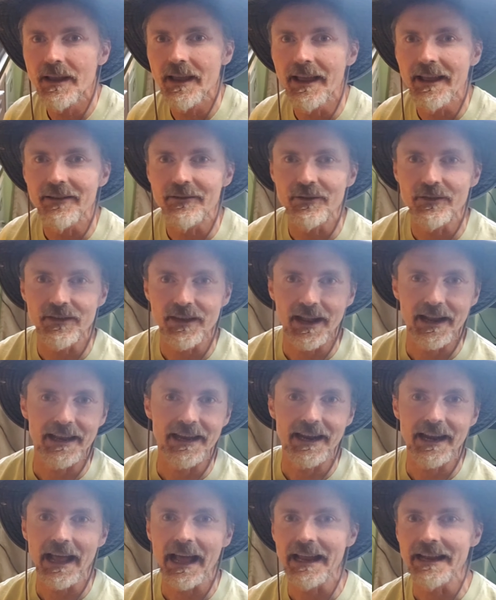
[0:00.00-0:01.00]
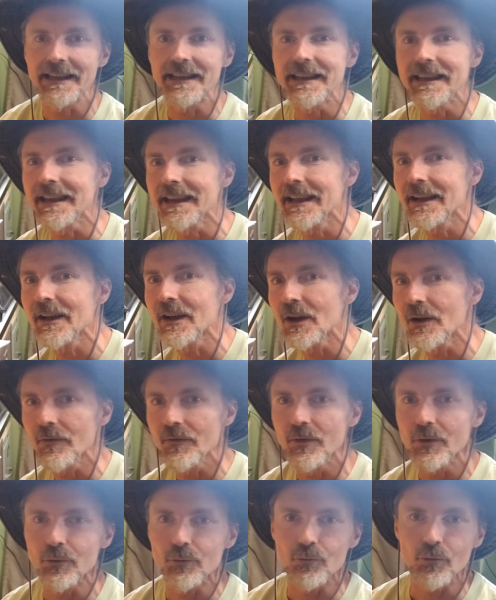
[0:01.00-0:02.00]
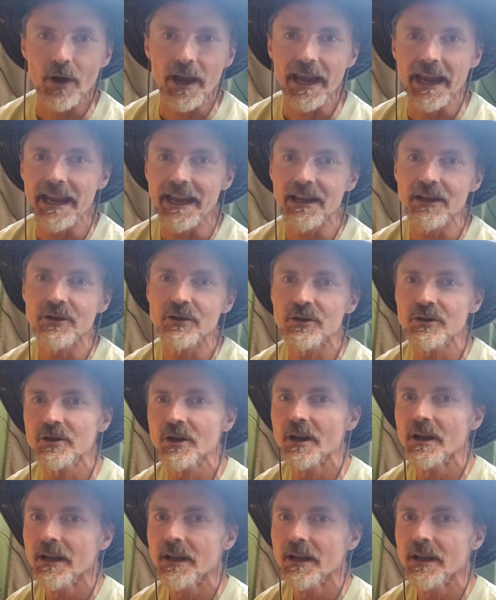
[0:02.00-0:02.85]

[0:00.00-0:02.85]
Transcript: and just getting an idea of the range,